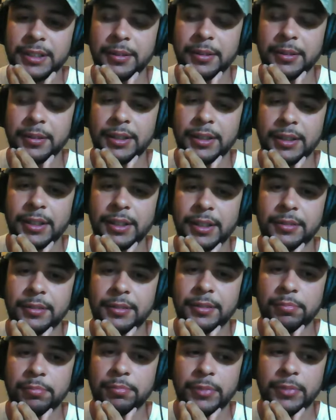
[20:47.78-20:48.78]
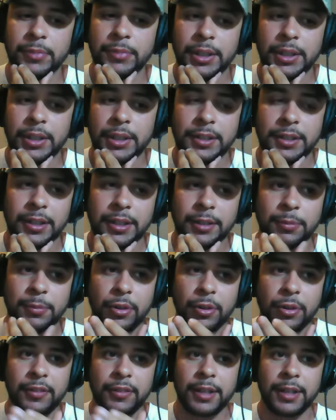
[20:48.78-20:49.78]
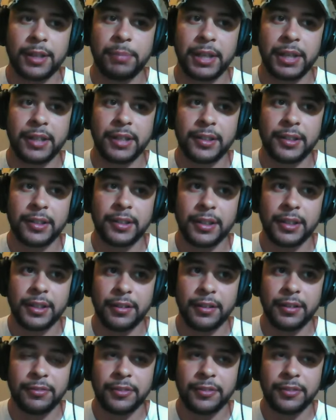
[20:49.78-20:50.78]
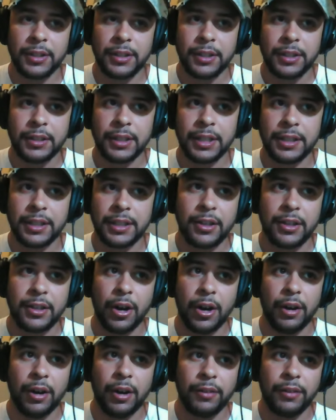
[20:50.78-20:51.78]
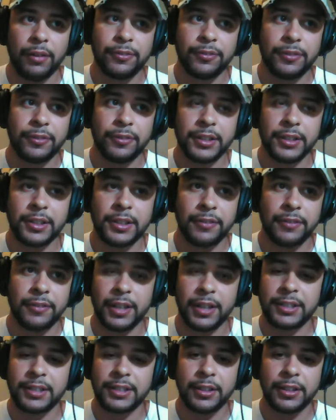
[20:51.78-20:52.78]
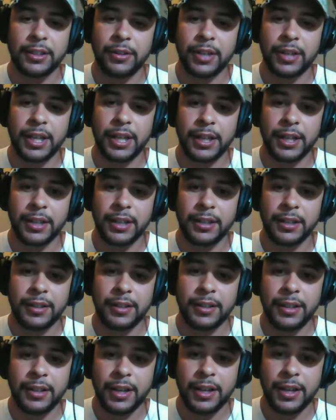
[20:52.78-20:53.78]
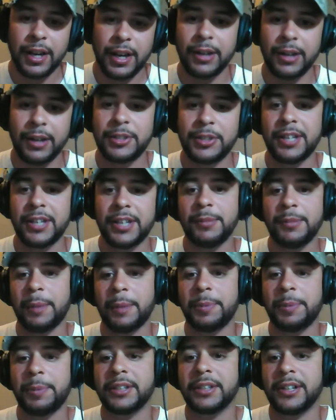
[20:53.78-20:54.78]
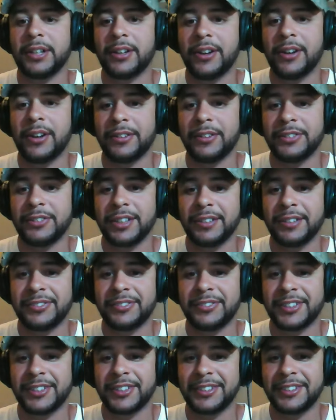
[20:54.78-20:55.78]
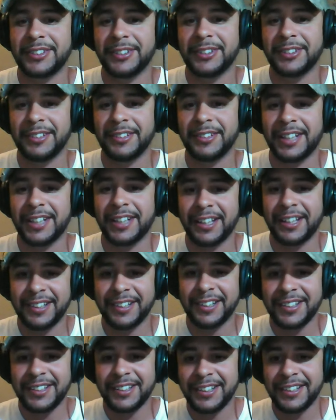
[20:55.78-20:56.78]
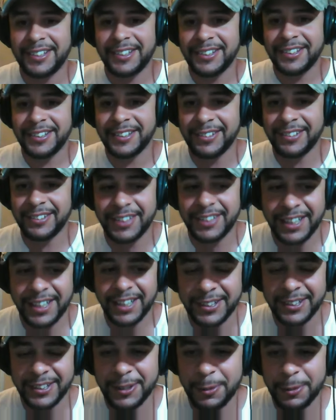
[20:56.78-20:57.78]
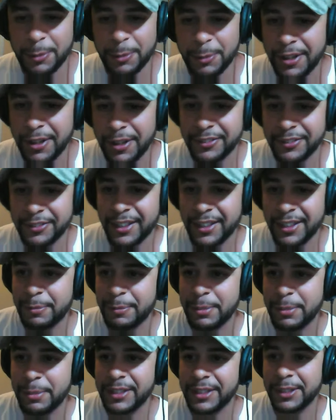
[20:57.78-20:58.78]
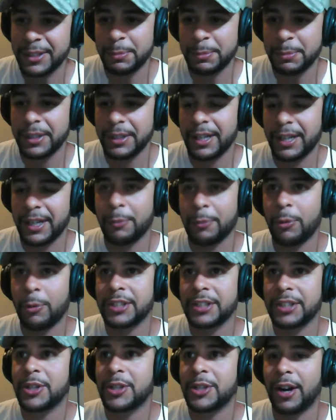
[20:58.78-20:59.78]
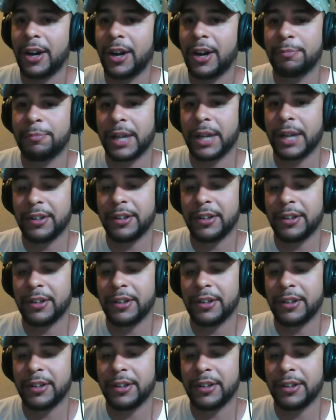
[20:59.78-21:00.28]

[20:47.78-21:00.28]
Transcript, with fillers: a it sounds sounds more of like a basic stuff like golf and stuff. I still don't get it. I know Jen, you might be into the golf stuff because you live in that you live in that area where golf's kind of a big deal. But I watch golf, but I